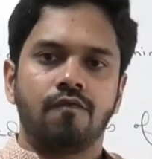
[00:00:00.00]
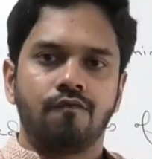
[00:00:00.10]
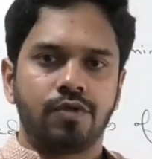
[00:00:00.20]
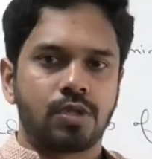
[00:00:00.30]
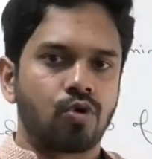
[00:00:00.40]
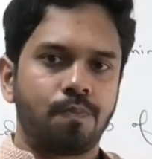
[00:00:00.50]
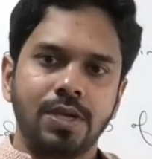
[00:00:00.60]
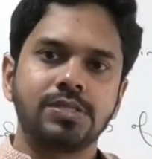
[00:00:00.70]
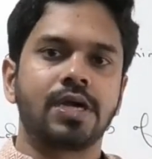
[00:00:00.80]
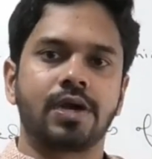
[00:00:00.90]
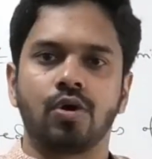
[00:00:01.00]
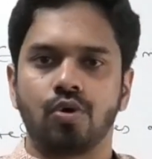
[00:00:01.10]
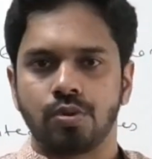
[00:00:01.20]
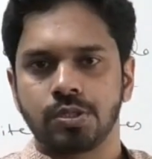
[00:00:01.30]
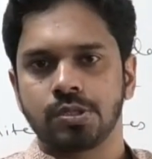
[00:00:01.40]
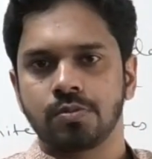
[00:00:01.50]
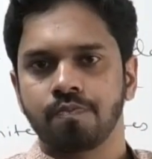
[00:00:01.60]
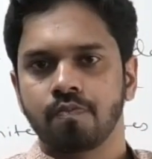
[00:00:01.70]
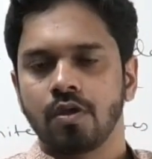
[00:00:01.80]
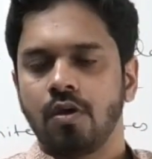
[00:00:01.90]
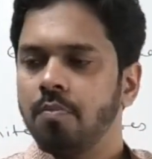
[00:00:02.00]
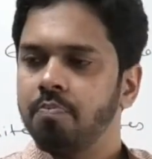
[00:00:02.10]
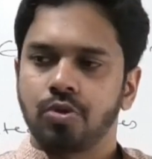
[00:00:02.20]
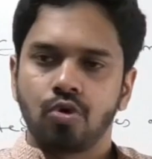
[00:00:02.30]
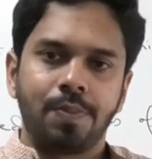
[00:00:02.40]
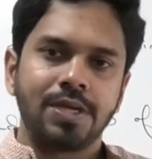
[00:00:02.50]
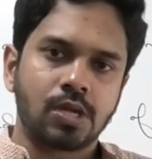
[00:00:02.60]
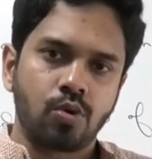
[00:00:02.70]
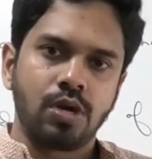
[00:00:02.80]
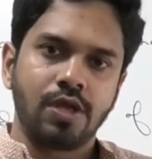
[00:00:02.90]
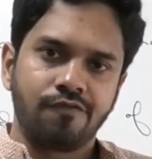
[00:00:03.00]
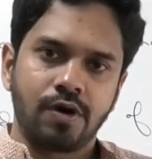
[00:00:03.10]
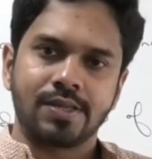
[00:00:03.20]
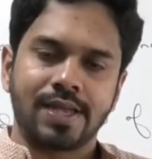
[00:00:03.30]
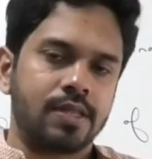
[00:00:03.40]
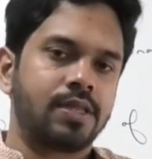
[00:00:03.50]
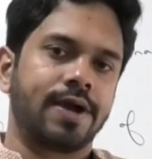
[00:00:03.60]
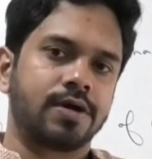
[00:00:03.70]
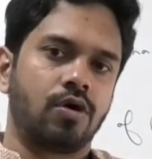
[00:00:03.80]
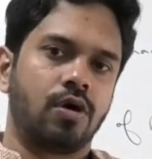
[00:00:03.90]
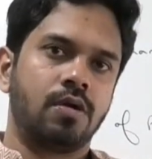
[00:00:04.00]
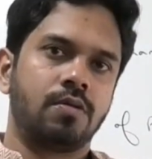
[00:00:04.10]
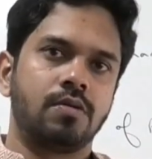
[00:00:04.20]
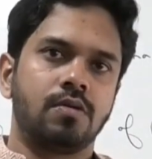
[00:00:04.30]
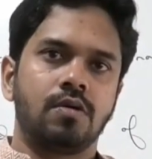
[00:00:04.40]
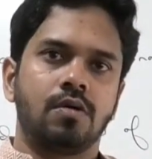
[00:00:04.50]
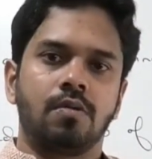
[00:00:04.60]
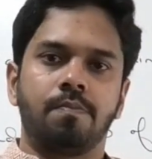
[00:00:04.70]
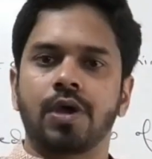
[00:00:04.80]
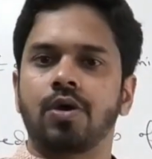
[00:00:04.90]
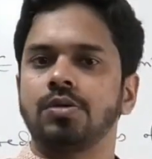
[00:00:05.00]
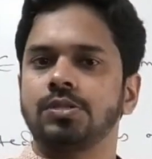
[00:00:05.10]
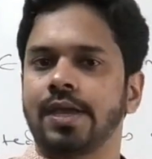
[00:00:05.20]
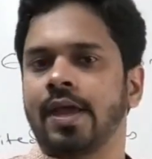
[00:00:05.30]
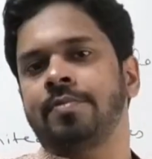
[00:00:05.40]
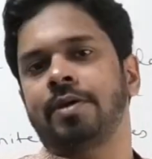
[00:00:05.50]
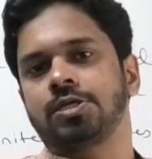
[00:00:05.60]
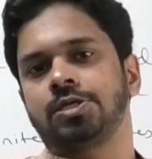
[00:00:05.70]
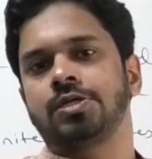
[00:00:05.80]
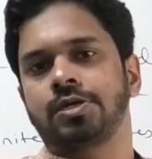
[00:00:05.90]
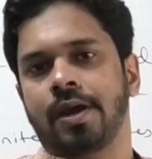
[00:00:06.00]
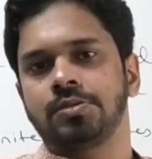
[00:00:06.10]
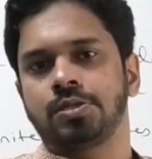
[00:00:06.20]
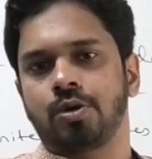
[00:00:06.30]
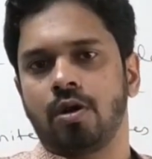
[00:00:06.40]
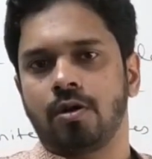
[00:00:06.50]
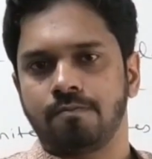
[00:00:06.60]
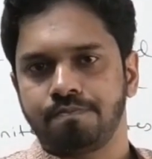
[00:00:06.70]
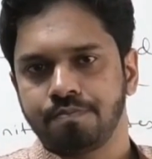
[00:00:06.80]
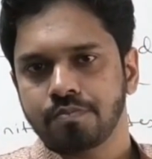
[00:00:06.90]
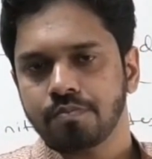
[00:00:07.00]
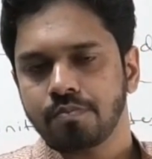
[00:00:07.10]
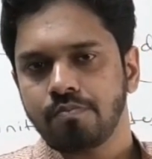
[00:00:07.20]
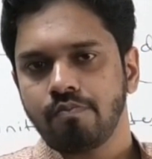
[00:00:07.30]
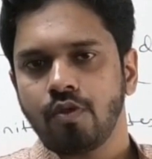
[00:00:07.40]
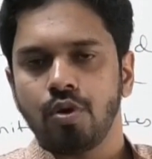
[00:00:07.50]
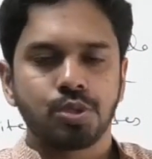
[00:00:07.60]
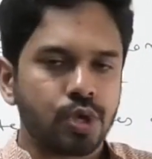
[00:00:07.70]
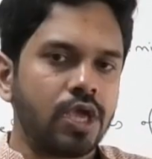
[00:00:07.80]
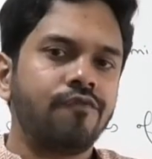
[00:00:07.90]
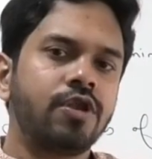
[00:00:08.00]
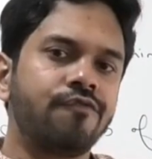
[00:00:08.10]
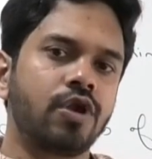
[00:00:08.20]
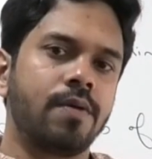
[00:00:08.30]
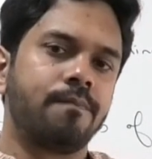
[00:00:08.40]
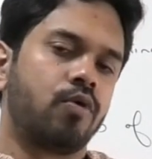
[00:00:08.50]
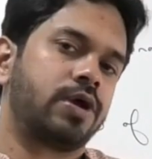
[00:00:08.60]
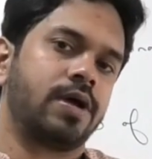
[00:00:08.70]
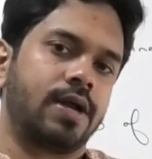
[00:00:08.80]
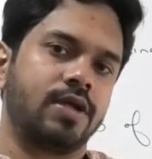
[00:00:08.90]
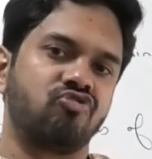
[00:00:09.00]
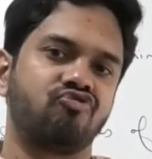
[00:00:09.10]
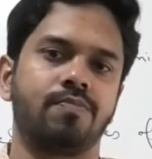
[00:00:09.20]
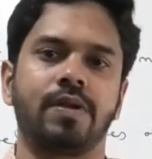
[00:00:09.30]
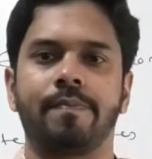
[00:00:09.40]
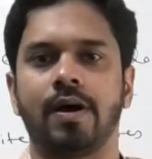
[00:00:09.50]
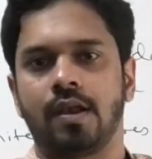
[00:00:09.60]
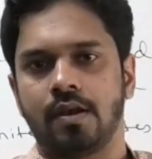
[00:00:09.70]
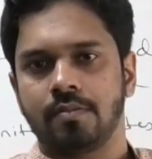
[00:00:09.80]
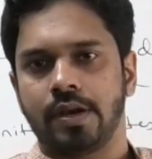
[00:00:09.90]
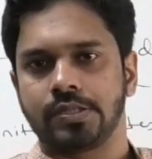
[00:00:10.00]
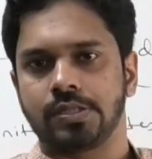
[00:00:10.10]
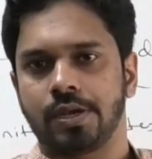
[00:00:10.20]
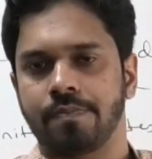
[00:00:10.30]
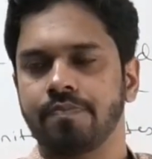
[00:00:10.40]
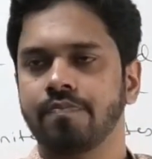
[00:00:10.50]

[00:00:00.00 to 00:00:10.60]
with the rupees that it holds, but the rupees are only worth anything at all because they can be exchanged against a dollar. So even if you're importing onions from Nepal, let's say,